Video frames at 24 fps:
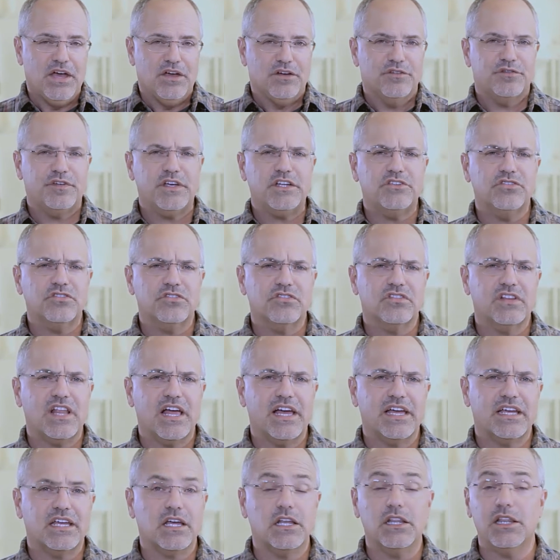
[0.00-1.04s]
Features
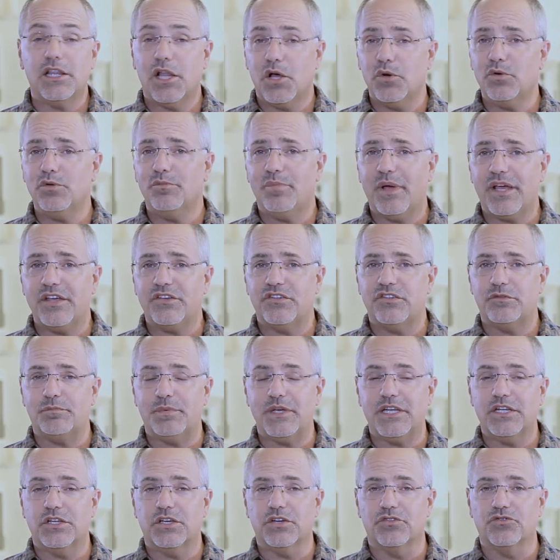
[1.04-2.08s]
like load-based
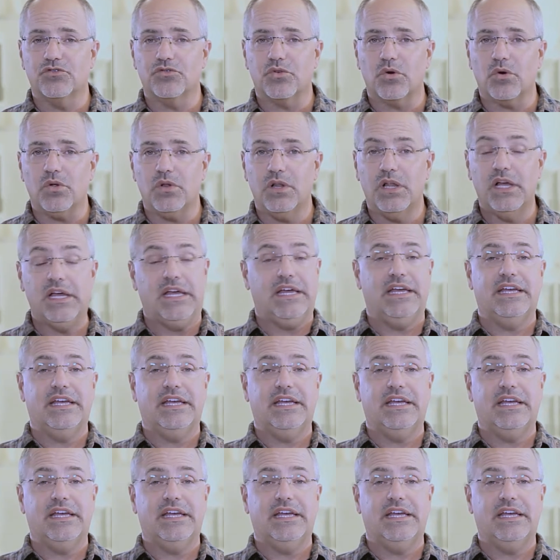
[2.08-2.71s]
speed control,